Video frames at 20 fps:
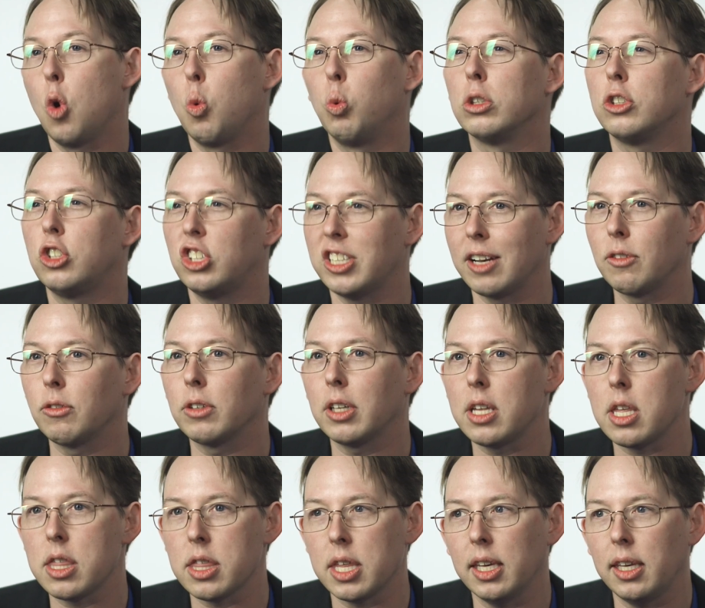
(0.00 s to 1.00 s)
we're
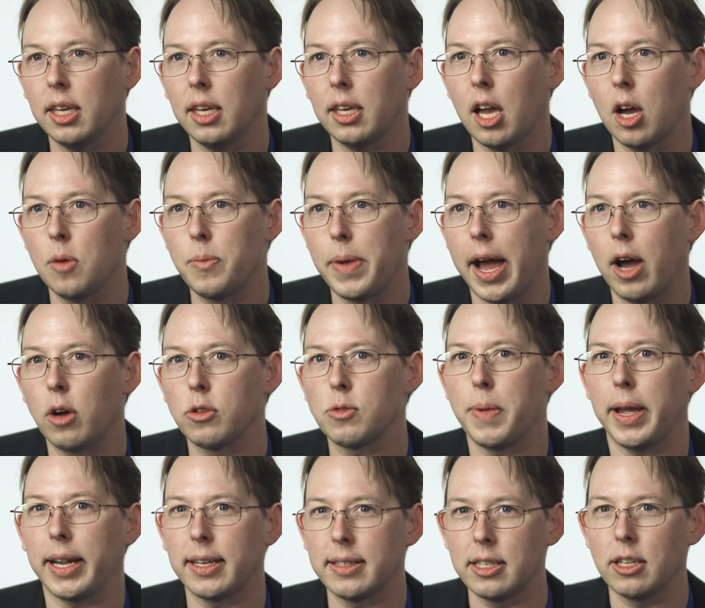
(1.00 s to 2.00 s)
generally thinking
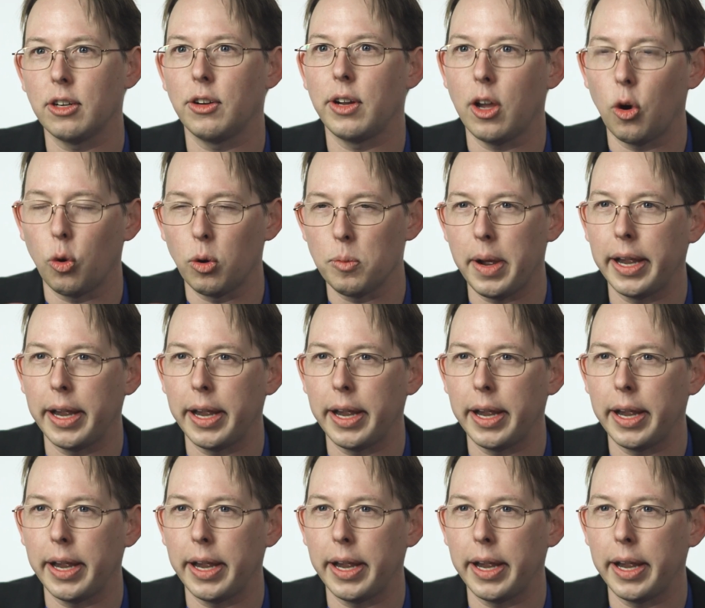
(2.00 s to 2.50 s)
about bacteria or